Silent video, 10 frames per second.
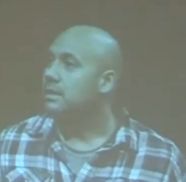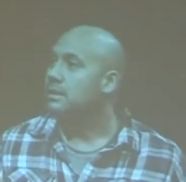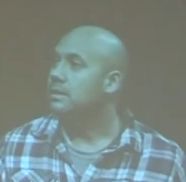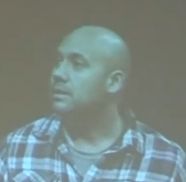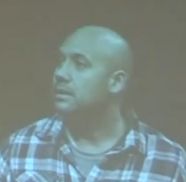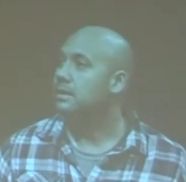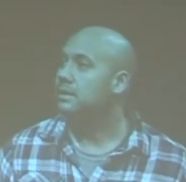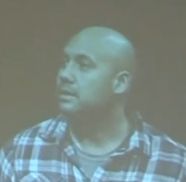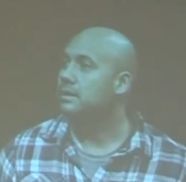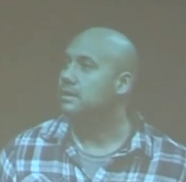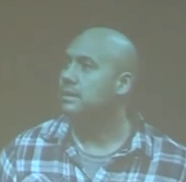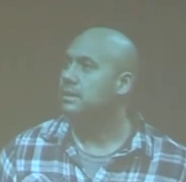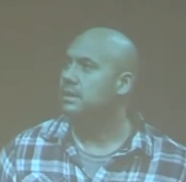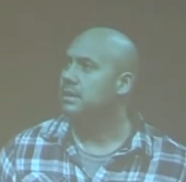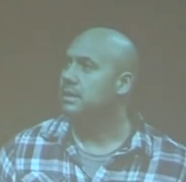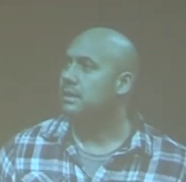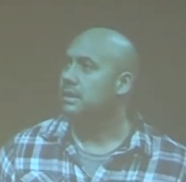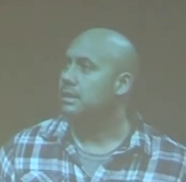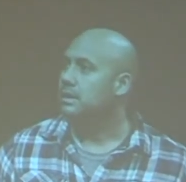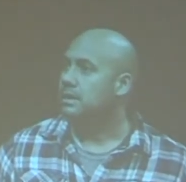
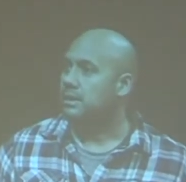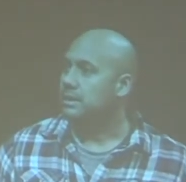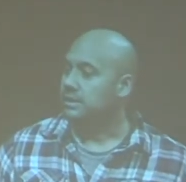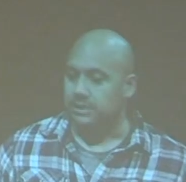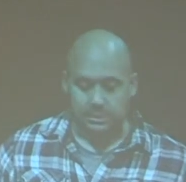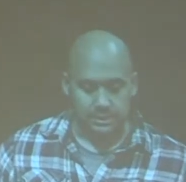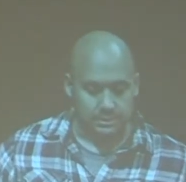No one is speaking in this clip.